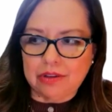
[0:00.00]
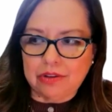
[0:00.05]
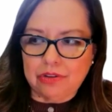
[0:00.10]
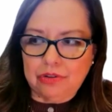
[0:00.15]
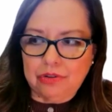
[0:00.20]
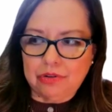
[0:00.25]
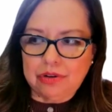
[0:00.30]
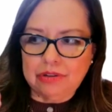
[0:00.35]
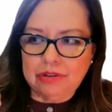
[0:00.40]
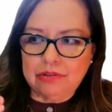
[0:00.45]

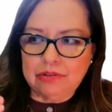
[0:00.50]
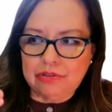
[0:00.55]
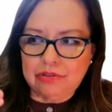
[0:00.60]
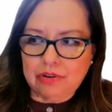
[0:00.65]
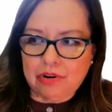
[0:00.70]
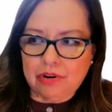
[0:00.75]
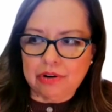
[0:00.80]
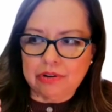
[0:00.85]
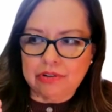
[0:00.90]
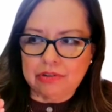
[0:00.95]
you can
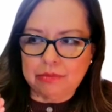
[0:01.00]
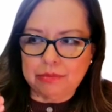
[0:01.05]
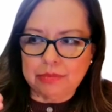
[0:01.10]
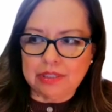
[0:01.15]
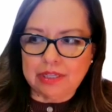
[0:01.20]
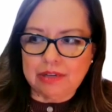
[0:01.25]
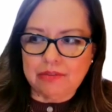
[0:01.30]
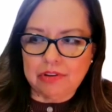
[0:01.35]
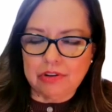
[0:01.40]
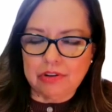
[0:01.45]
start to
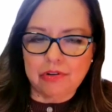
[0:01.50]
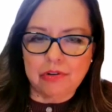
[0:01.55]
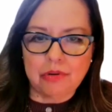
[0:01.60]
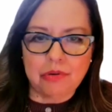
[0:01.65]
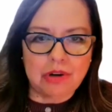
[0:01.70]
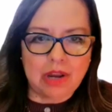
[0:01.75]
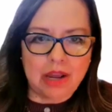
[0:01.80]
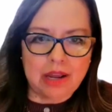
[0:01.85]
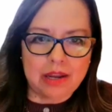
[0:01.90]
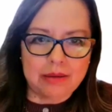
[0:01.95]
believe in your
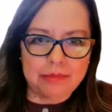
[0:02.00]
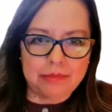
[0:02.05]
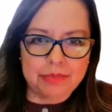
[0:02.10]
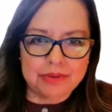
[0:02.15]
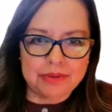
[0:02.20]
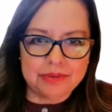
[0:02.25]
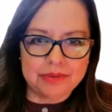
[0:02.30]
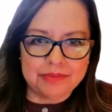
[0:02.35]
own hype.